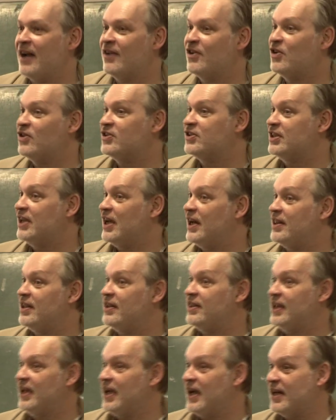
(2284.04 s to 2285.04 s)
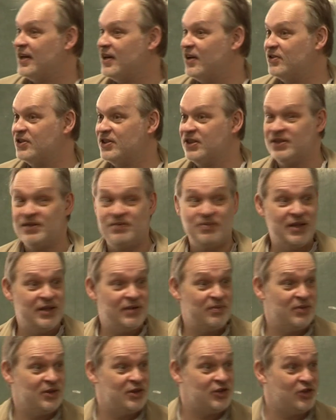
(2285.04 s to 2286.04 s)
And of course, the other thing I noticed
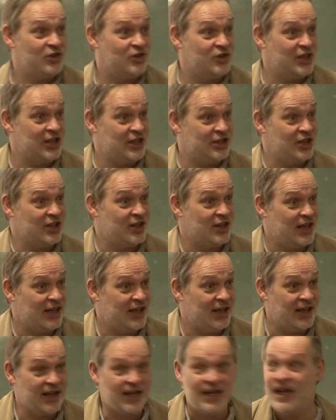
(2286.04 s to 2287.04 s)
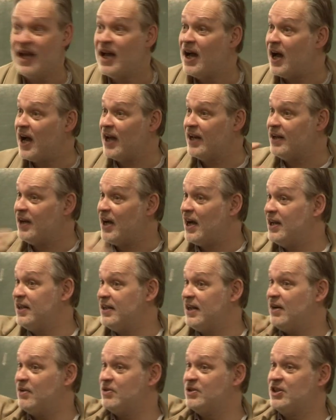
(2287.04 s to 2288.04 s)
was strategic thinking.
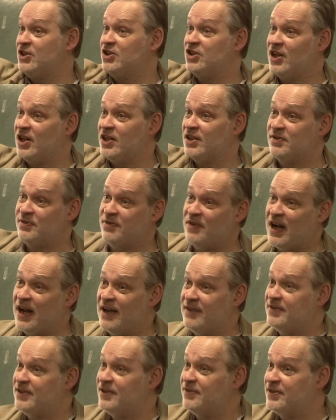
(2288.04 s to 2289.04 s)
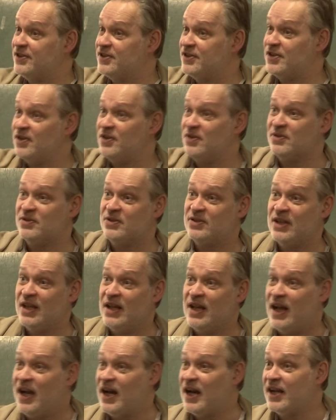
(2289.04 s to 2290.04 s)
I was in charge of 5 different
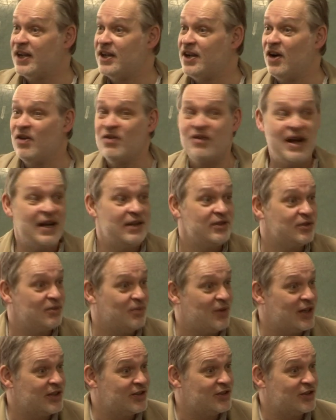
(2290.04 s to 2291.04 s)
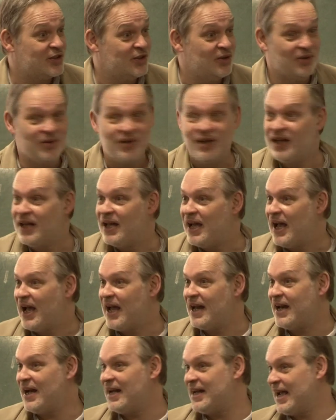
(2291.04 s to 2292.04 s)
schools, and I'd go around to one school,
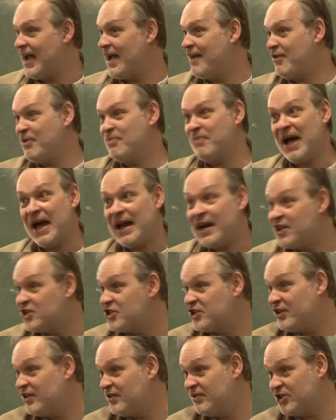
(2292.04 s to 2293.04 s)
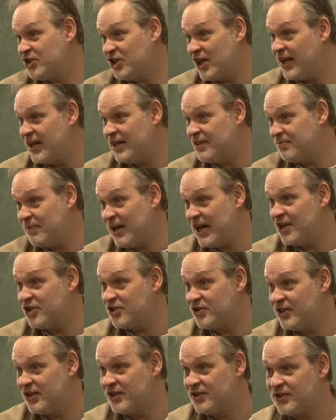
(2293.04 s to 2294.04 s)
and I'd have a manager, a Chinese
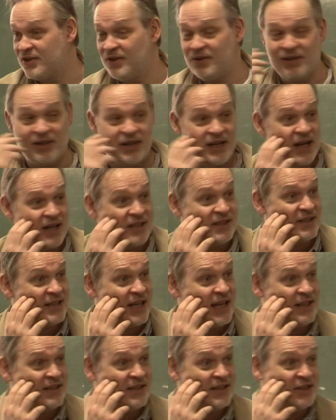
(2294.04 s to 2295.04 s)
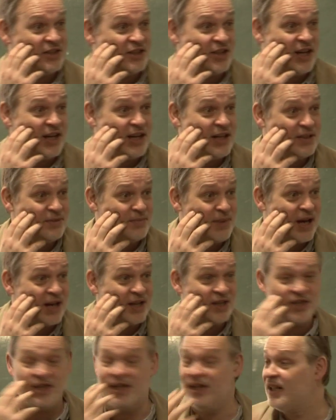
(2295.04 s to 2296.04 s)
manager in the school, and I'd say to the Chinese
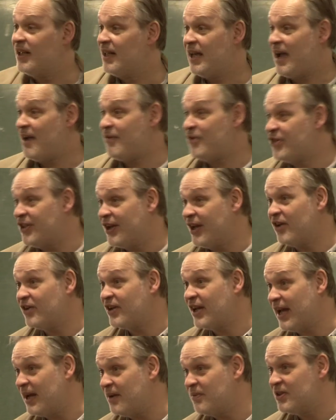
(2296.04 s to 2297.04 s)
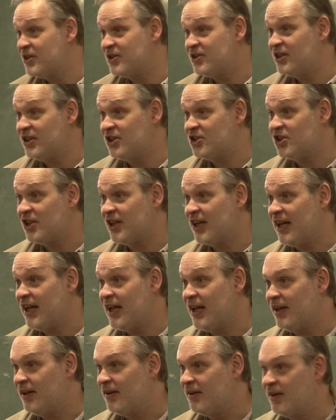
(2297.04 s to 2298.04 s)
manager, "Everything okay with the teaching
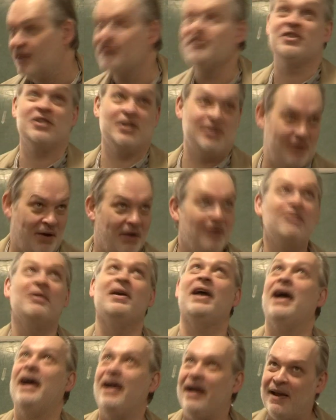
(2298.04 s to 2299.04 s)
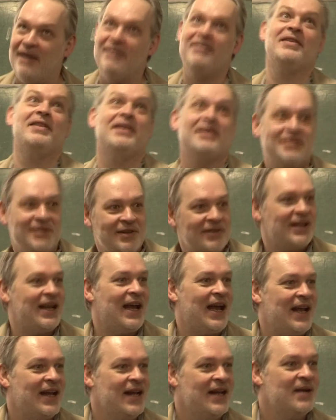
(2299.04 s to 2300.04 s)
here?" And the Chinese, "Oh yeah, everything's
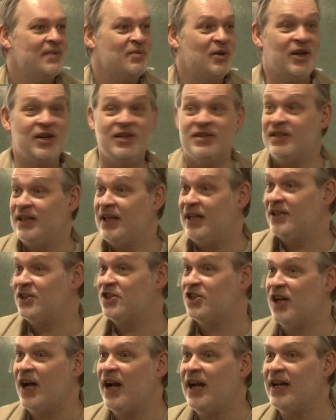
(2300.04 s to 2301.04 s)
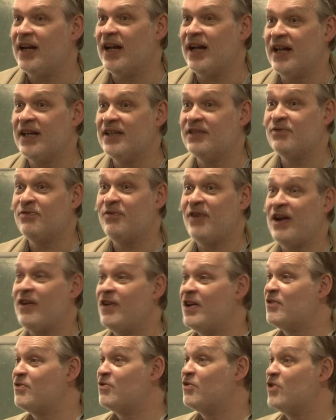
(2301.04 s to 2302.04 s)
okay." Because in China, it's
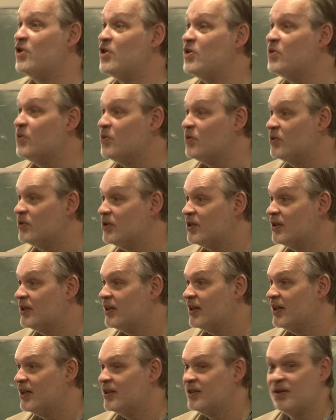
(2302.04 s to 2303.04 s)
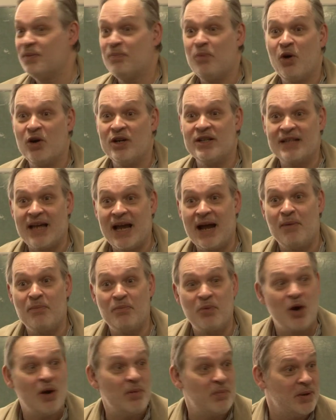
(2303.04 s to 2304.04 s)
very rude to point
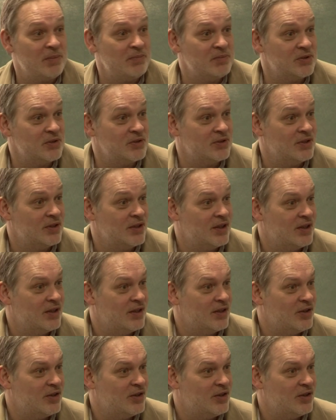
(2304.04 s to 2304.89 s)
out problems.